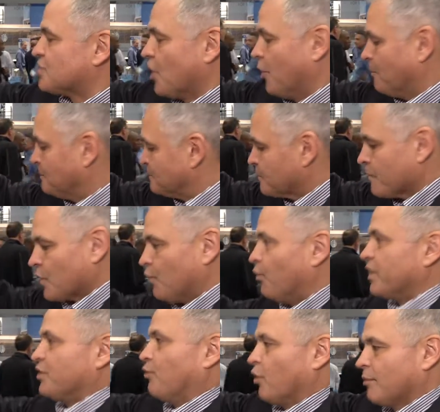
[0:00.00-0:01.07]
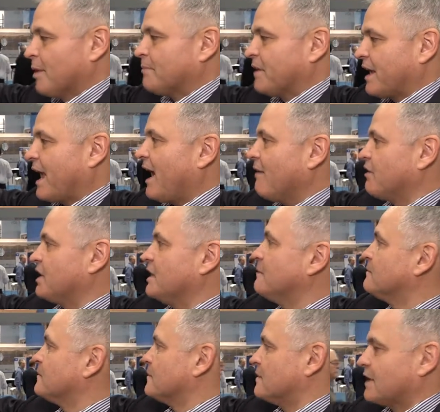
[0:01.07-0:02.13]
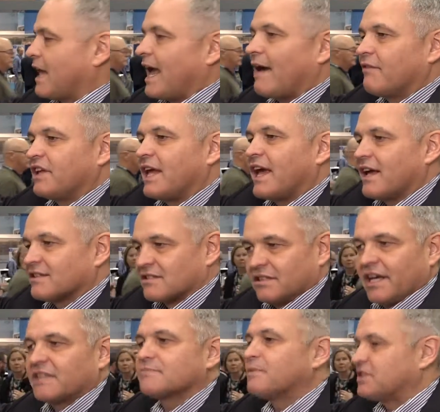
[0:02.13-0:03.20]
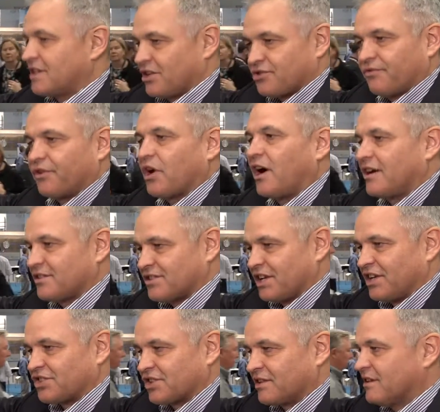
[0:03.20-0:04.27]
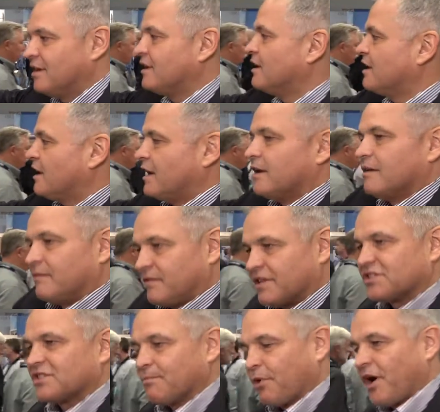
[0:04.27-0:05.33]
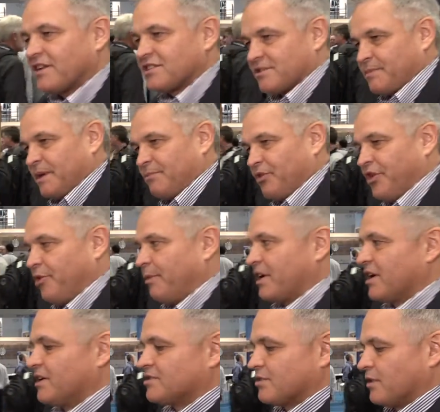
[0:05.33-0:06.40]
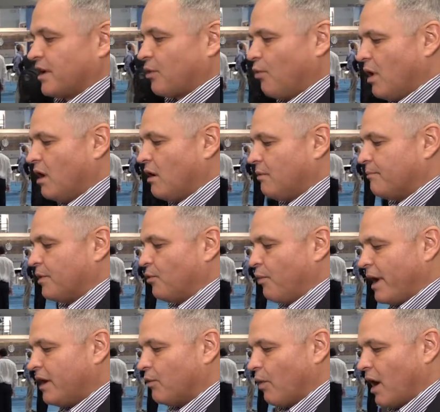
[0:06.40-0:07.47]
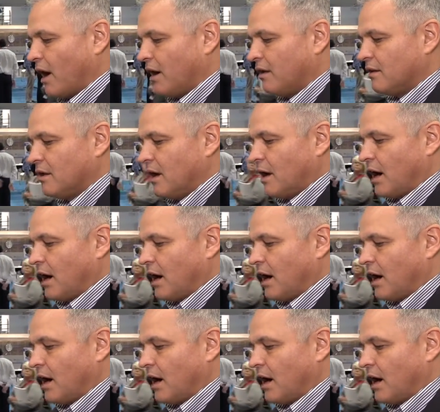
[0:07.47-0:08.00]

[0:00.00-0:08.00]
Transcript: So when you warm up the cavity has less potential for condensation. This surprises people though, because they're like, well, but wait a while.